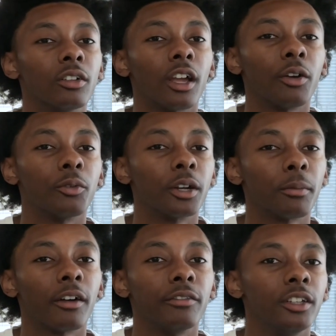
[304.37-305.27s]
Like, one of
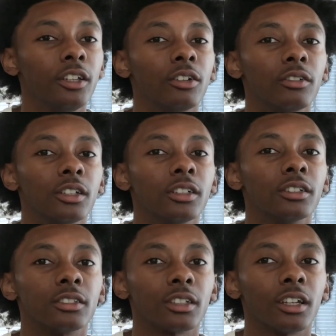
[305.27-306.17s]
my videos
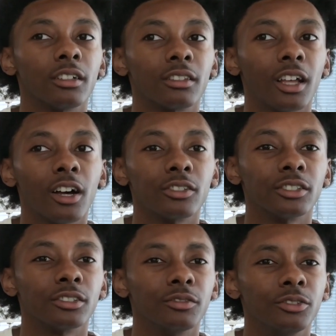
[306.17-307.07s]
gets like
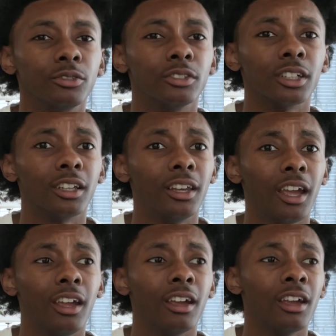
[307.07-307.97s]
thousands of views a day.